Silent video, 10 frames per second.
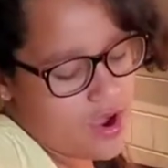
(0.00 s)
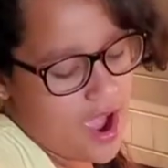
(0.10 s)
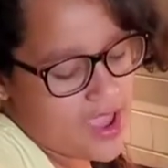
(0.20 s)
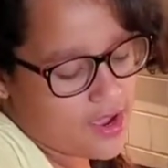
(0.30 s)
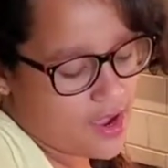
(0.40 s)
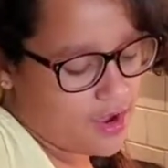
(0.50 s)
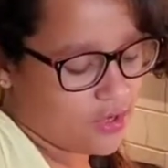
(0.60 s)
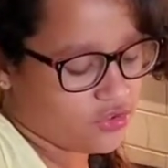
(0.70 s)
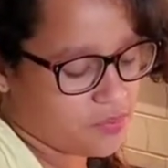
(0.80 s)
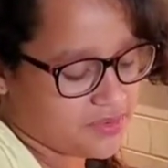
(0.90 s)
I
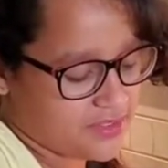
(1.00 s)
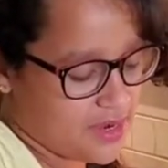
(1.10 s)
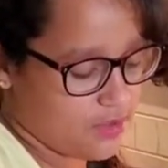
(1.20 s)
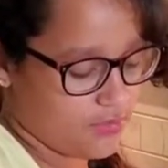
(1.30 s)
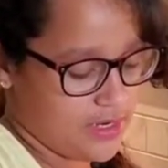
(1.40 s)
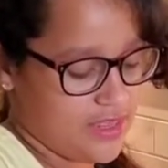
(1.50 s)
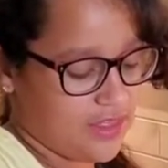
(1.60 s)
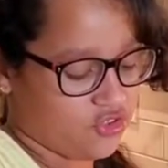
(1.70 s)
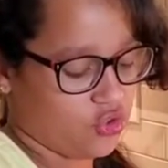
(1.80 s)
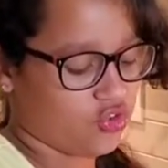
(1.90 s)
100% agree
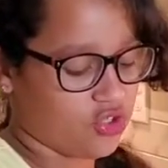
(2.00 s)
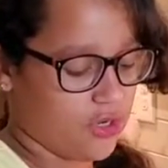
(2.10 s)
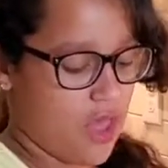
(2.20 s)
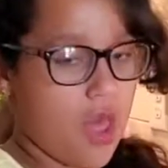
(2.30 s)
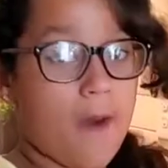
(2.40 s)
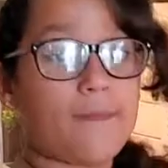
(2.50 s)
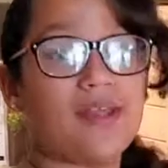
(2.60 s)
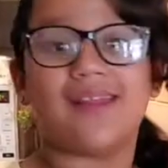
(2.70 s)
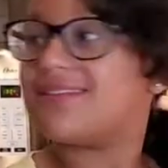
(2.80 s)
that you should put it